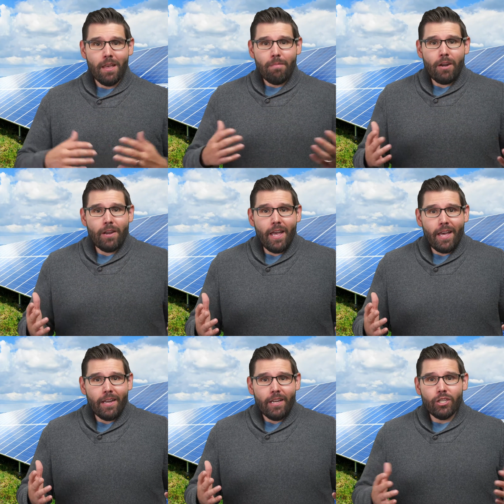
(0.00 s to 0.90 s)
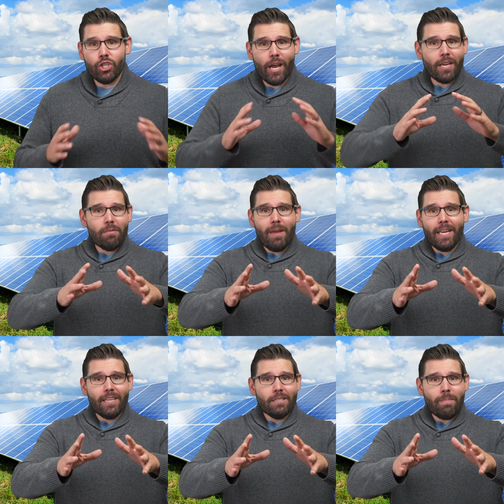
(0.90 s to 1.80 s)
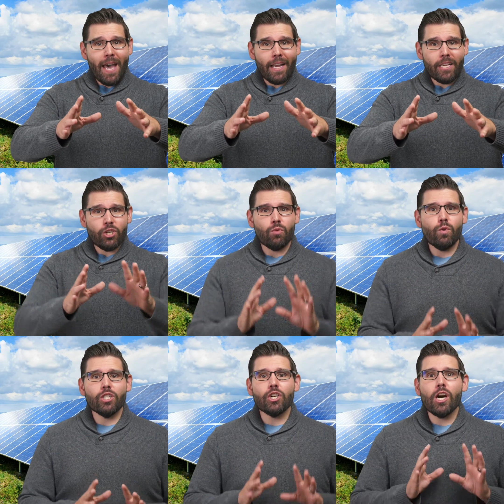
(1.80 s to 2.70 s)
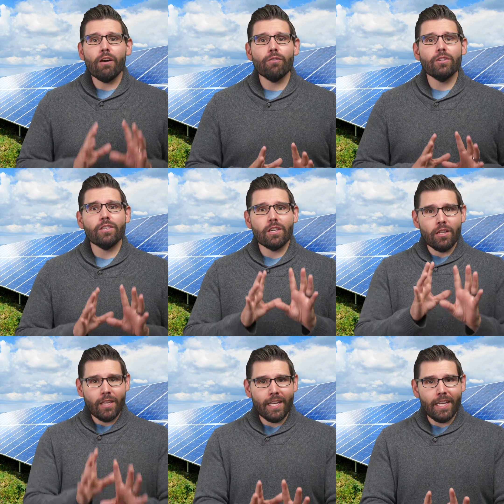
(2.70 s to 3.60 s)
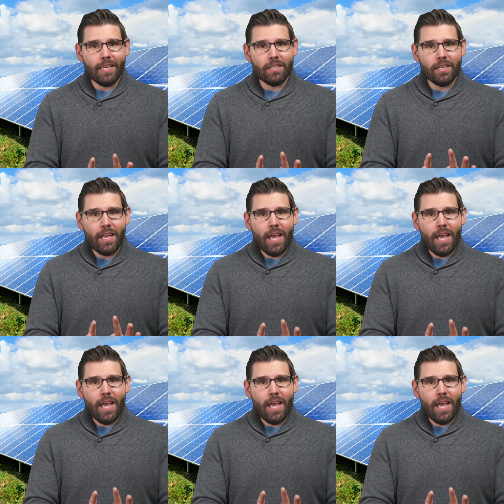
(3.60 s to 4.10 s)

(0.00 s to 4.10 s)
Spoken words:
Better yet, check your maintenance package, which covers cleanings,